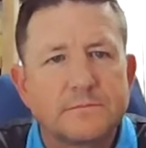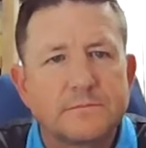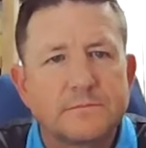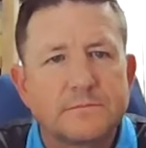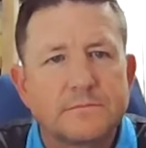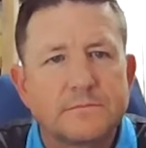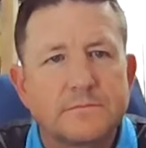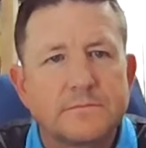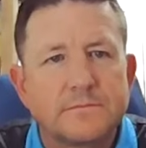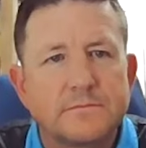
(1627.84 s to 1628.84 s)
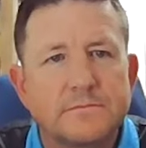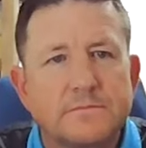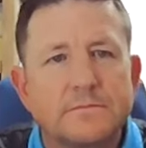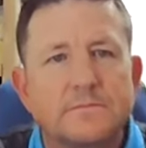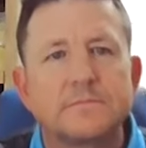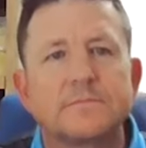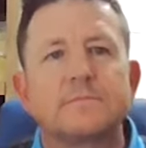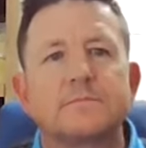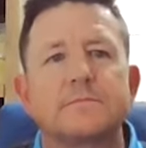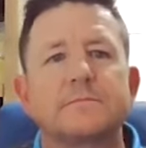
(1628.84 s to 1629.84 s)

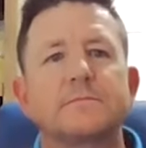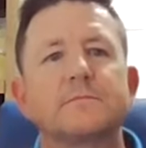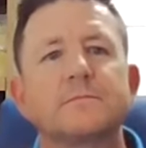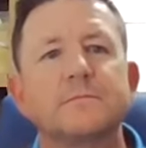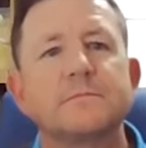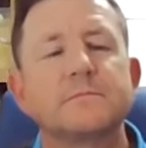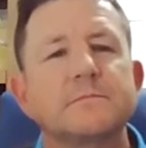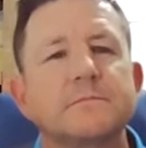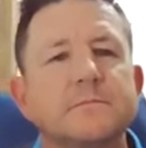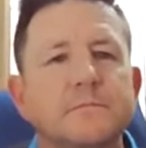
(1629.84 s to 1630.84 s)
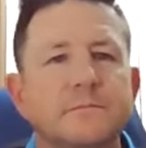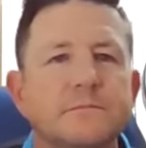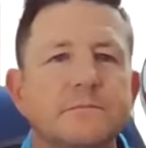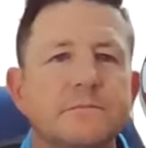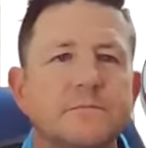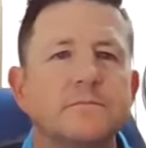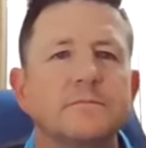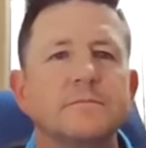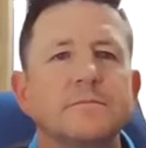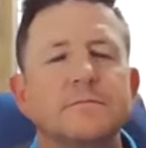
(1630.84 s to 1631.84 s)

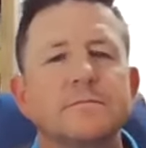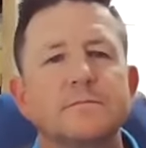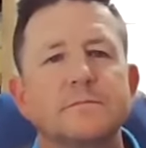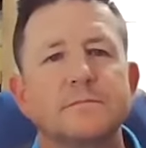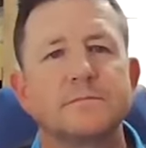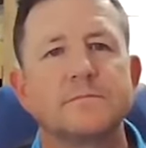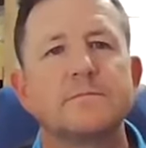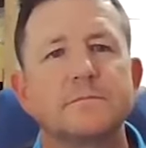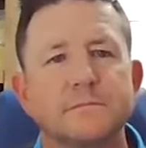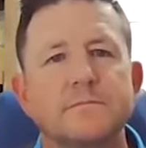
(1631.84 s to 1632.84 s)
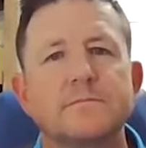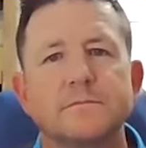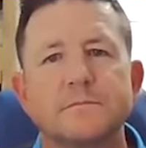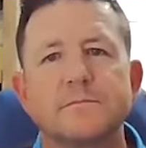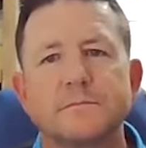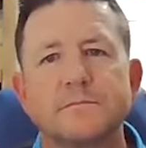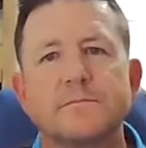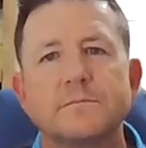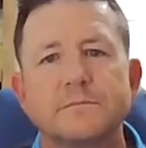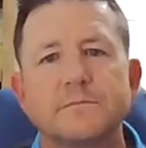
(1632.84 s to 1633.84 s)

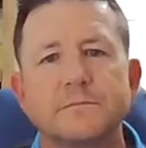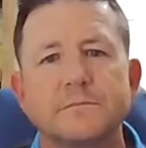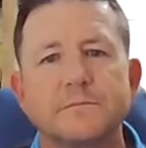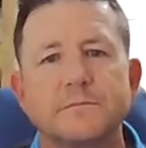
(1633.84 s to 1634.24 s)
(silent)